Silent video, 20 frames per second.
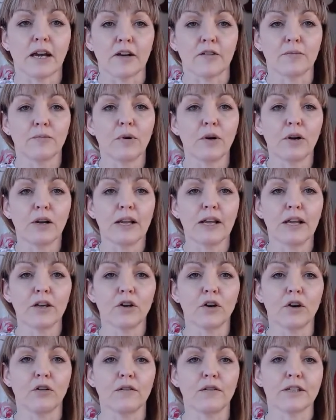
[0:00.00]
of pulling
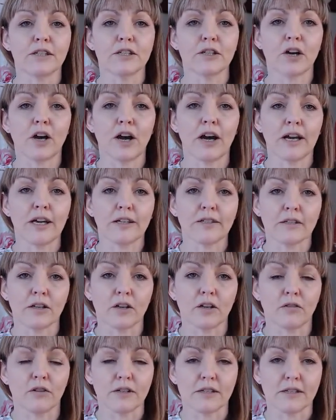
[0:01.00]
or it's tight
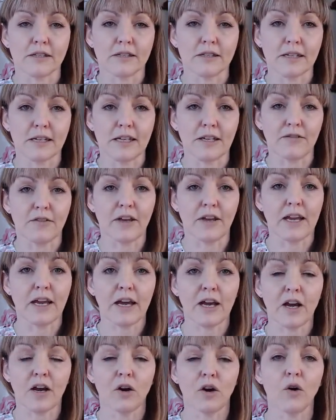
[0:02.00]
across the sleeve
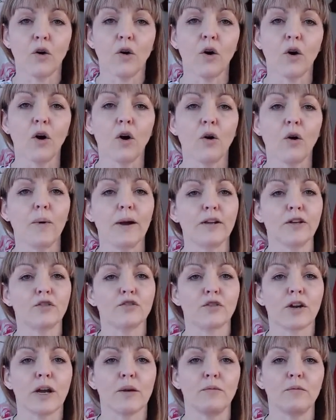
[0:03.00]
here, or when you
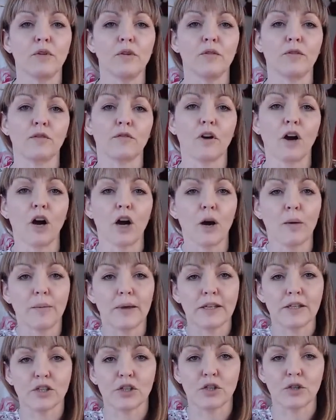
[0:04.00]
try and move your arm,
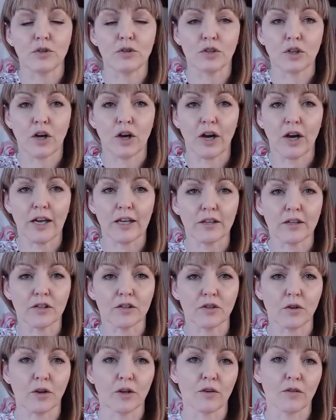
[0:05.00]
it's too tight. There's
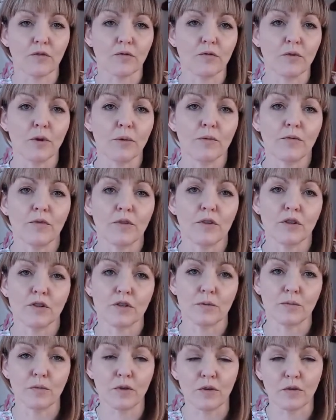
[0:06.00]
not enough room for you
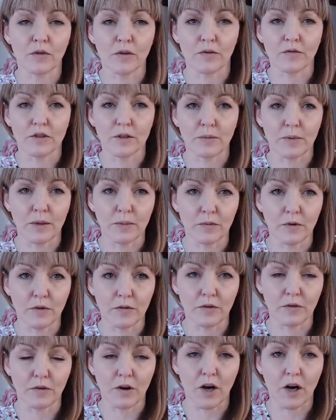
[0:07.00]
to comfortably move
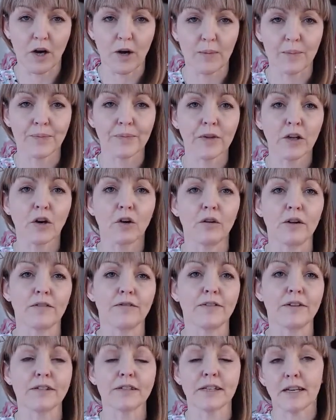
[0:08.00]
your arm, or it
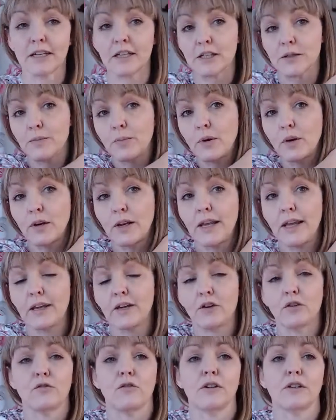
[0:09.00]
feels like it's pulling
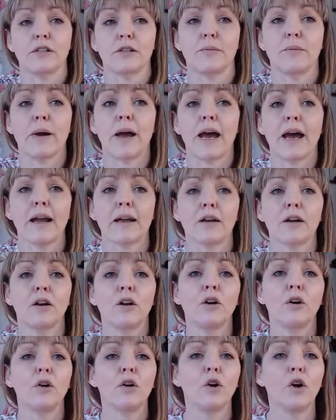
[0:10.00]
across the back
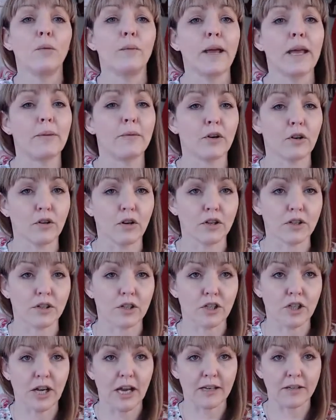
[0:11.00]
or maybe across the
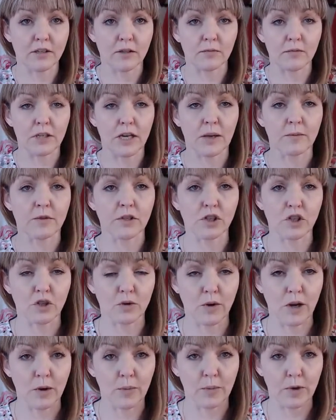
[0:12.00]
chest. Sometimes as
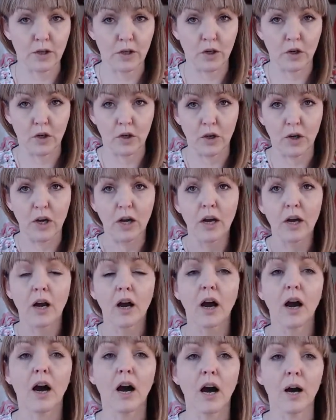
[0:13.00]
you open your
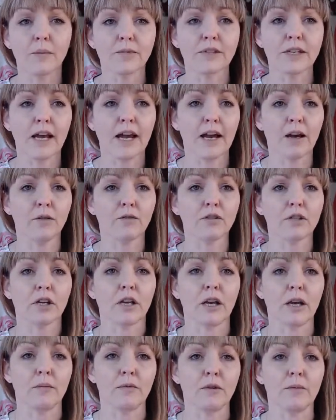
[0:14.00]
arms out,
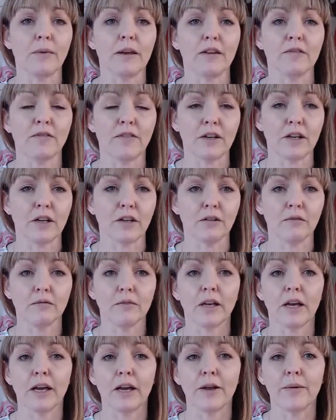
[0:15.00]
you may feel
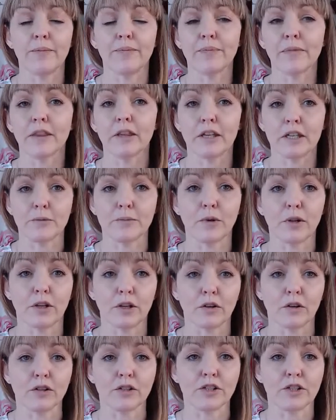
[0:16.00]
that it's pulling
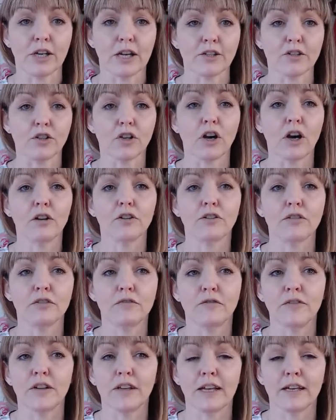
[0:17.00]
across the chest. You can't
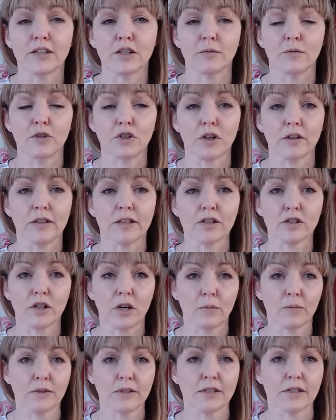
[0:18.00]
feel that so much on this
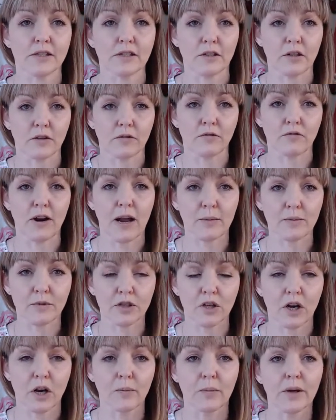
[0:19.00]
top because it's a wrap
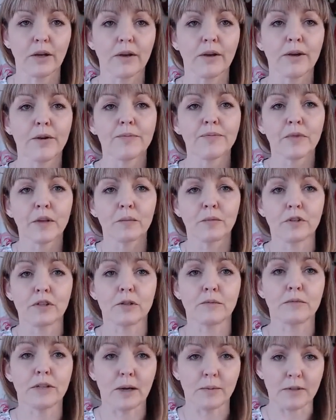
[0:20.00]
top, but
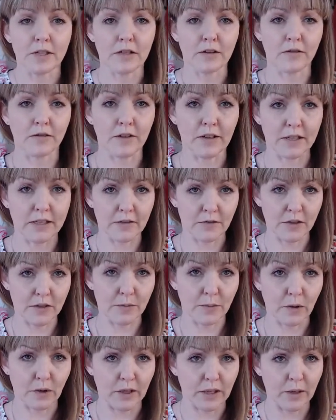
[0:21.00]
sometimes it can feel as if it's
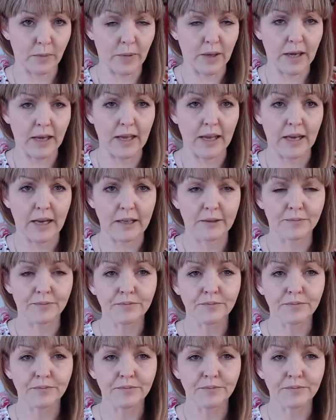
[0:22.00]
pulling a bit here.